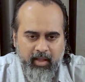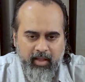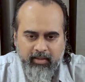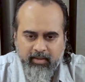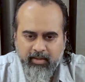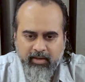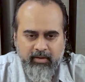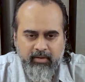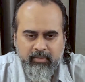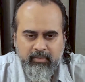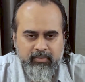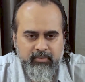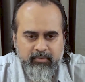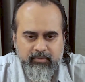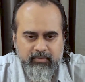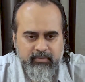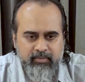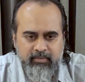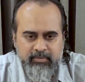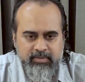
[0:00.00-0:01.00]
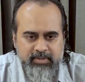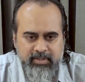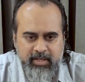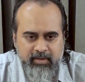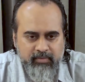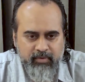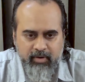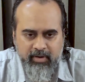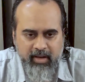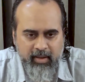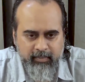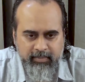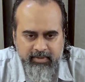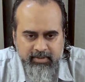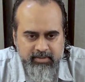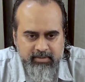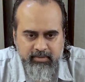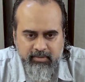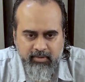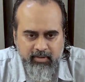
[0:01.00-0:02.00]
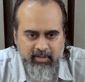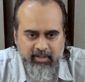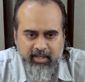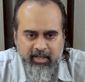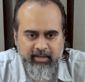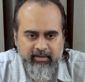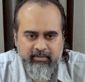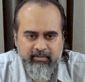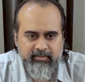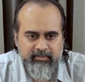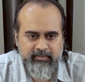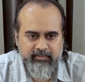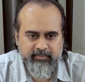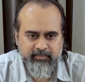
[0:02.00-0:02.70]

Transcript: And then you see what happens to all that